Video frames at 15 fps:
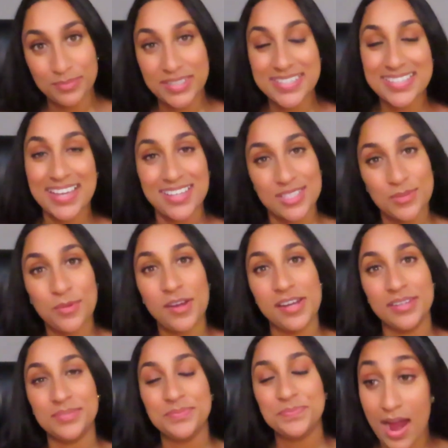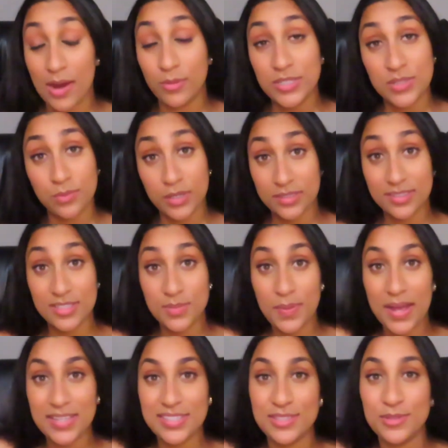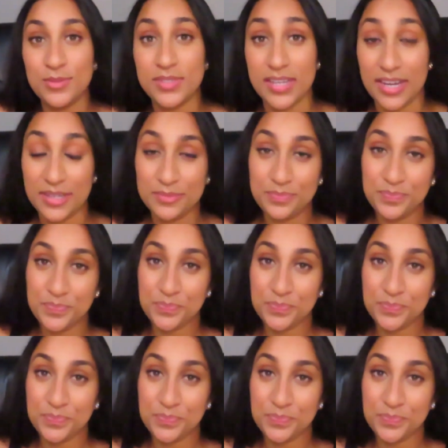because guess what? I went to work this past Tuesday